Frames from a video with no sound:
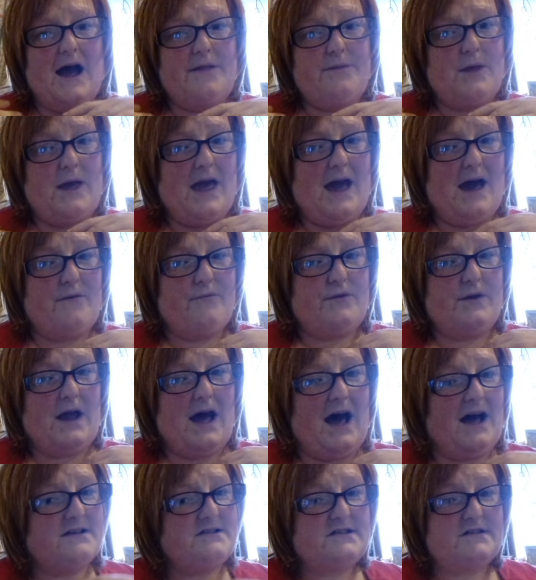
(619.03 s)
They haven't
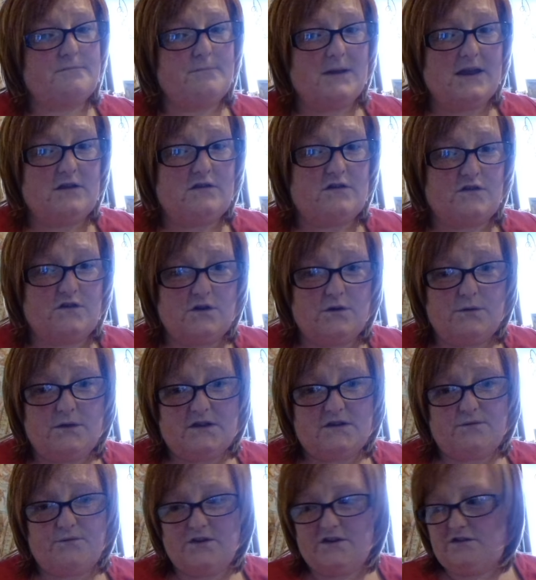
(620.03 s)
asked me to do
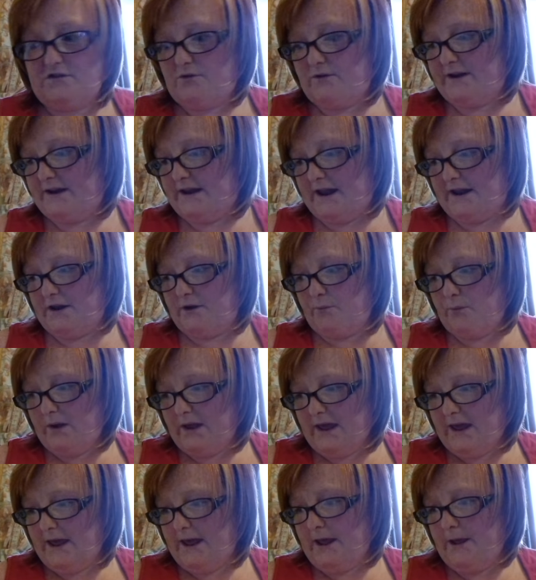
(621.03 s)
this video in any
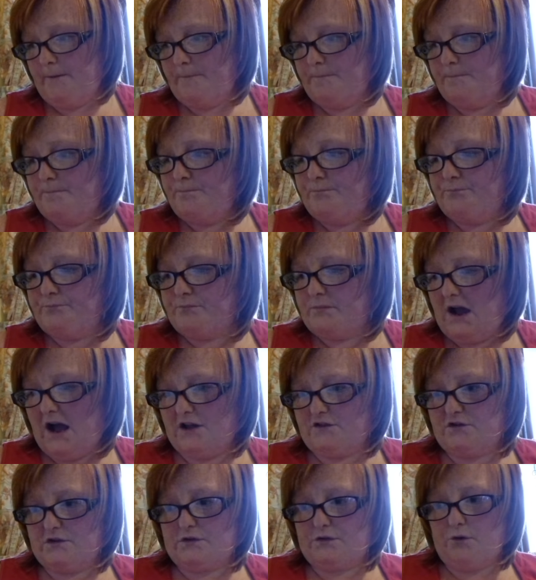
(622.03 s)
way.
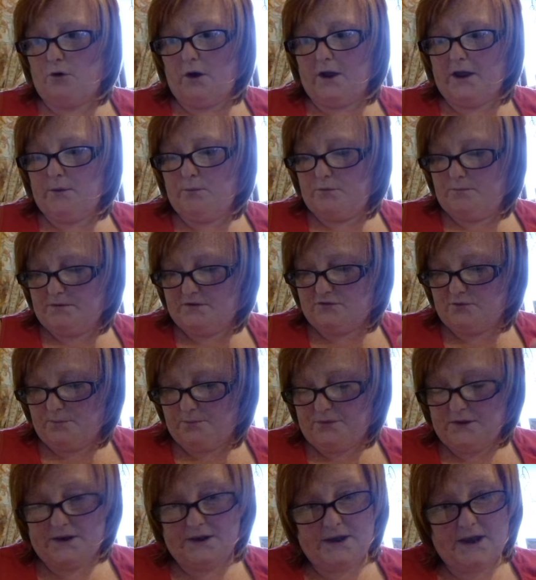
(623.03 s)
I just thought it would be
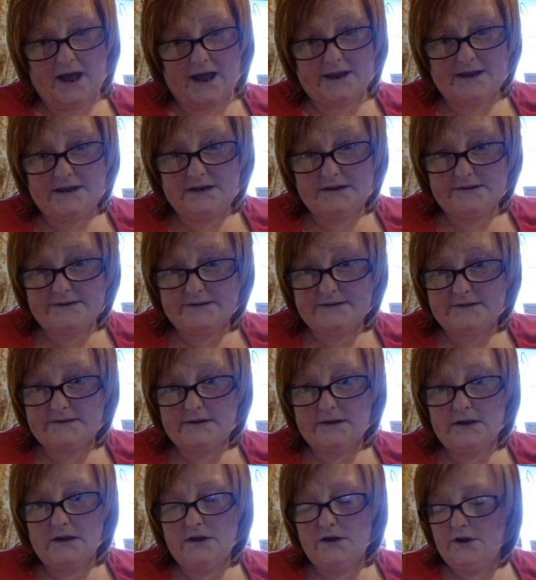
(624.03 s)
something nice
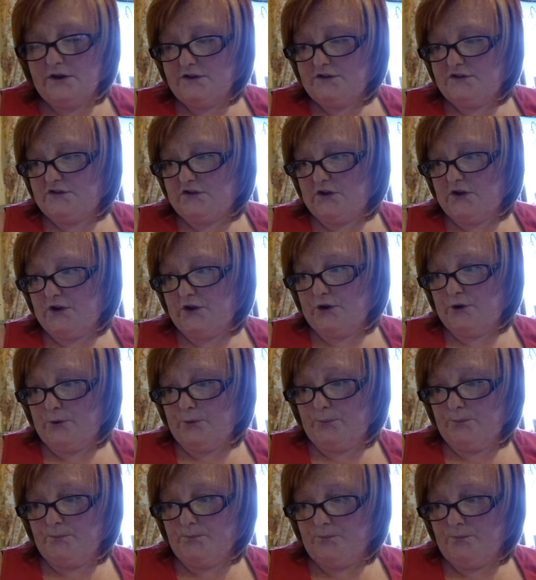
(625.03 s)

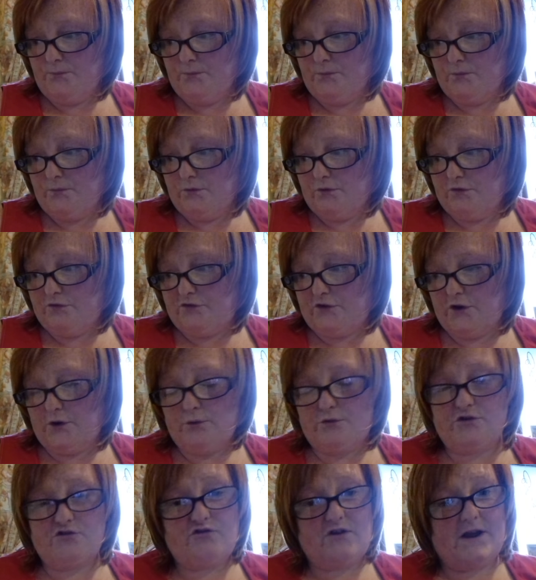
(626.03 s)
to
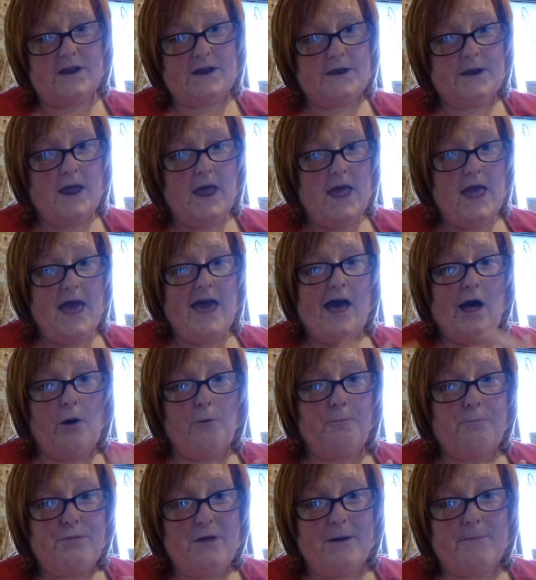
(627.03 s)
do to try and
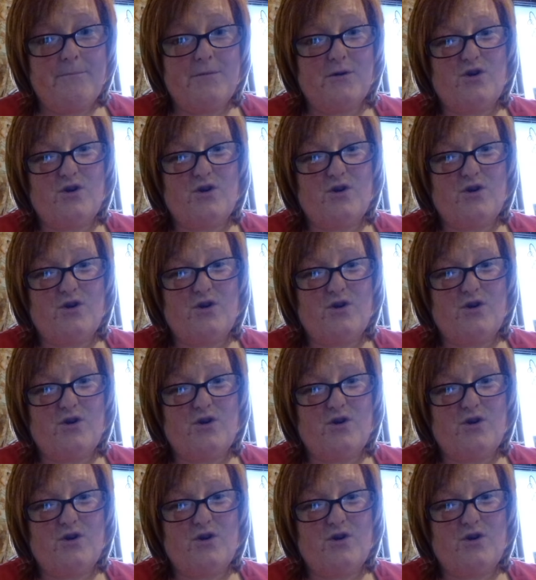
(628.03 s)
help them.